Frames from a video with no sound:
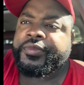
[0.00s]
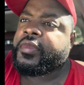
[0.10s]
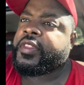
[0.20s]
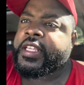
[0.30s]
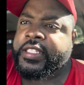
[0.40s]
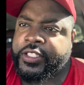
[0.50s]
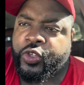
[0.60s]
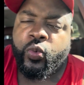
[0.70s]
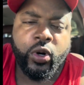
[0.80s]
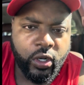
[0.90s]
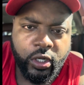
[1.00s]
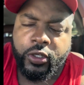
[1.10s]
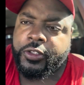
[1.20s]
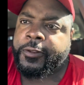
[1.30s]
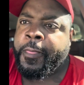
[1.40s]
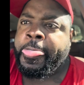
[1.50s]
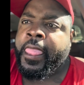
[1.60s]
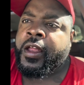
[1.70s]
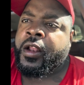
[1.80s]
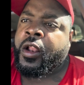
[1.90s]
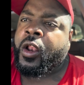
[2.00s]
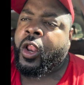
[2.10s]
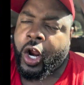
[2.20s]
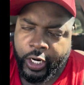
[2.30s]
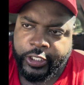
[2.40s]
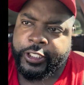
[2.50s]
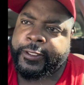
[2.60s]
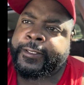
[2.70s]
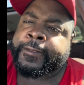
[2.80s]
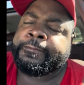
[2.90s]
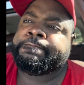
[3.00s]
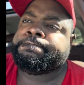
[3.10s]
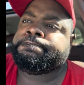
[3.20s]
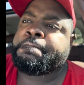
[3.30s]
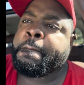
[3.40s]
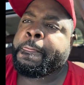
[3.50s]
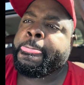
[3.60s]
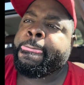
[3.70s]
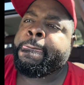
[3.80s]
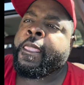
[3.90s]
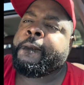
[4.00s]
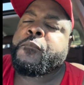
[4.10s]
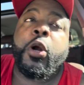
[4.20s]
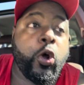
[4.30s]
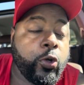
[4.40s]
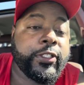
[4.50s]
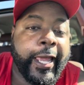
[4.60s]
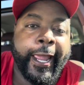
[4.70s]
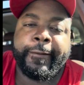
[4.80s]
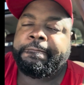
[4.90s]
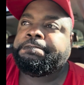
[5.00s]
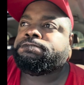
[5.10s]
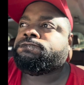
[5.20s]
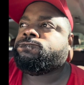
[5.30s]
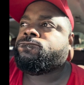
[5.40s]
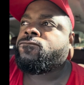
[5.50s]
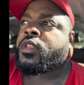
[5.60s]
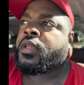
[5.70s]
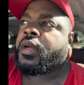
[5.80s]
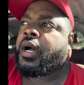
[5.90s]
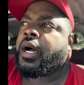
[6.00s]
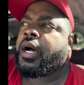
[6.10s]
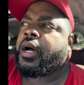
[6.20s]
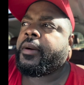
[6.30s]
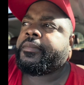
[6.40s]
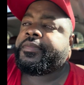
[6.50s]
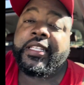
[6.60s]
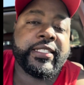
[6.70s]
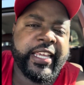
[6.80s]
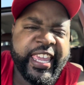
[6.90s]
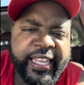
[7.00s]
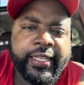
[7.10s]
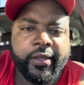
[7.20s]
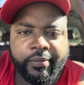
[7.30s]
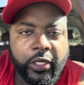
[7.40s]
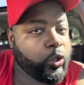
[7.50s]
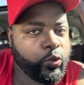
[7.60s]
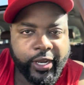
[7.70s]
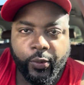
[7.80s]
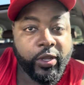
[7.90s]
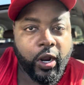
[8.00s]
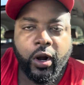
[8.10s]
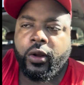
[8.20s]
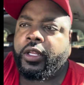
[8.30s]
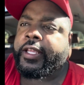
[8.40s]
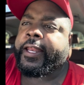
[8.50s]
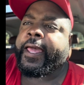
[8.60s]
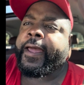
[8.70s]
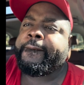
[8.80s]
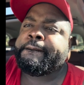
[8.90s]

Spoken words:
This is the world's largest prototype. This is a helium balloon that we are all looking at.